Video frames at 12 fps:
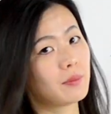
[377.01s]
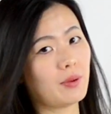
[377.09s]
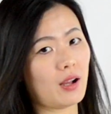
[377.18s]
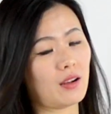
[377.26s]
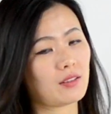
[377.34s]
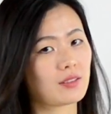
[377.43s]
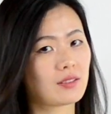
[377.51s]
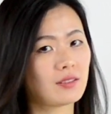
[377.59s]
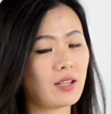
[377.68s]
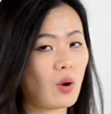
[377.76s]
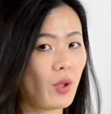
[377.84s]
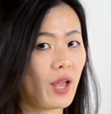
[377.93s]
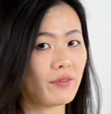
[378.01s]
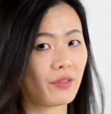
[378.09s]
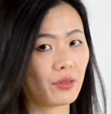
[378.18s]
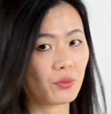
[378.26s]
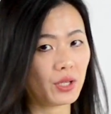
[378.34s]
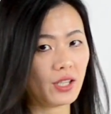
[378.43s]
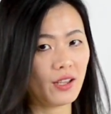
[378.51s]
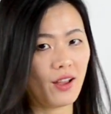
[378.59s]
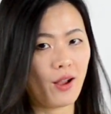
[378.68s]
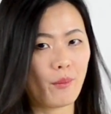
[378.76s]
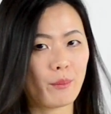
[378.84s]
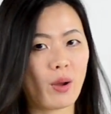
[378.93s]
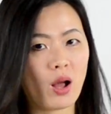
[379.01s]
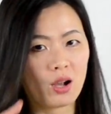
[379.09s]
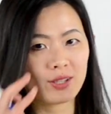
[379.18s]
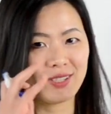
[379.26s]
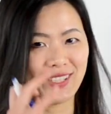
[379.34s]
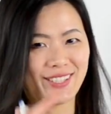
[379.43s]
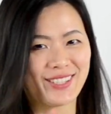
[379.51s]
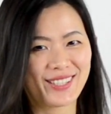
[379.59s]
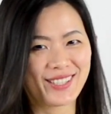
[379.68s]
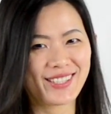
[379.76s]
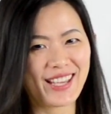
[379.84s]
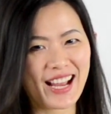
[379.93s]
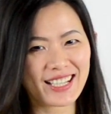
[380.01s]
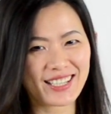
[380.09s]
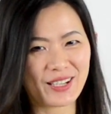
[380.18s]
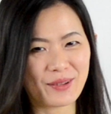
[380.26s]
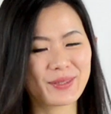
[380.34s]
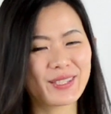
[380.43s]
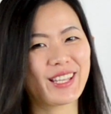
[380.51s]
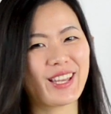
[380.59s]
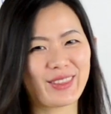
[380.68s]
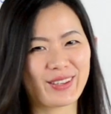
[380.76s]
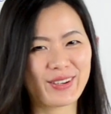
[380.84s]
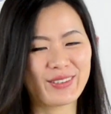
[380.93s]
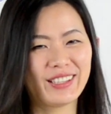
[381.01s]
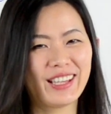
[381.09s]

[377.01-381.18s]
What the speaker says: box, now we have 3 boxes stacked up together.